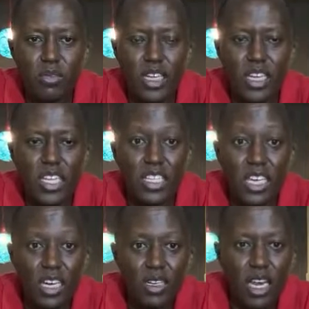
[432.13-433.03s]

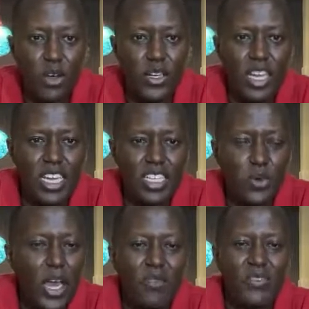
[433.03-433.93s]
Asia. Now in Asia
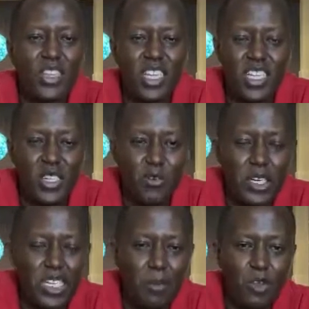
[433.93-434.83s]
we have the
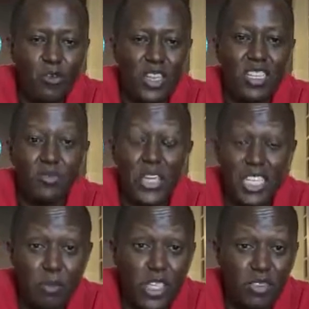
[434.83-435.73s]
different types of these
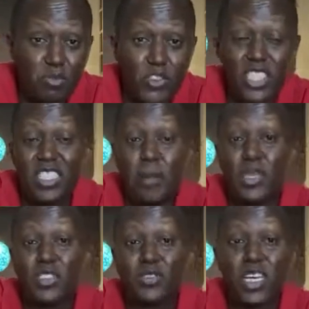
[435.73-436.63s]

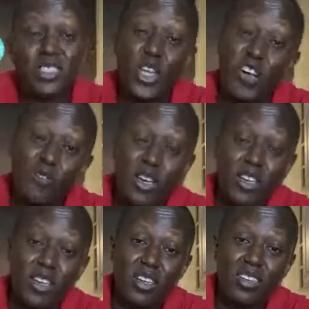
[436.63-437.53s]
Vietnamese rice. They have
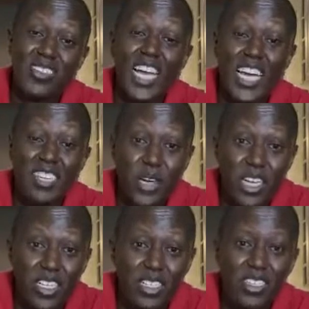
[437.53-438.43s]
Thai
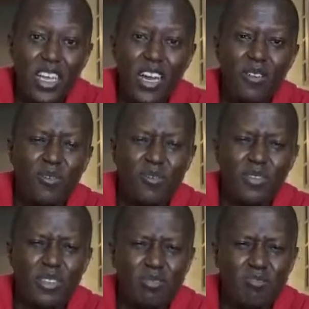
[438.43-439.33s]
rice. They have
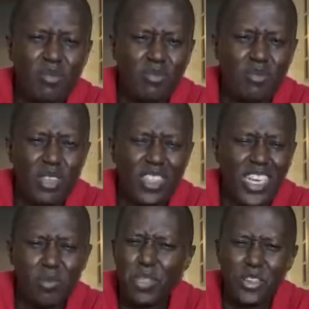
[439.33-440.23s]

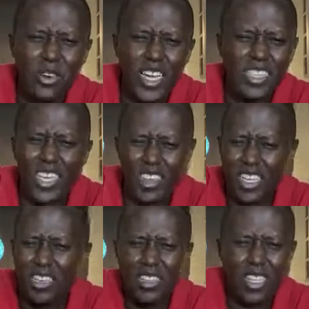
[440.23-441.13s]
jasmine rice. I
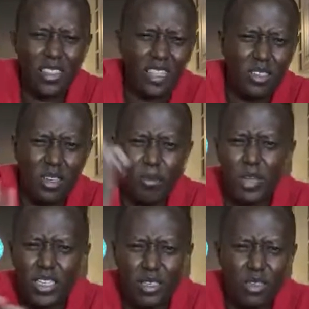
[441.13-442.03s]
think I
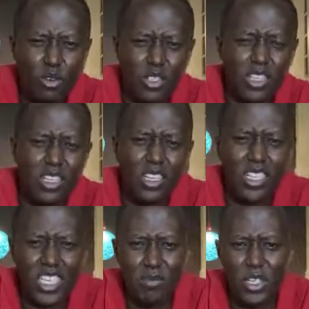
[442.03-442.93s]
meant to say
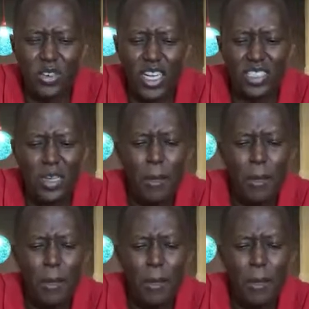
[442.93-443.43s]
jasmine rice.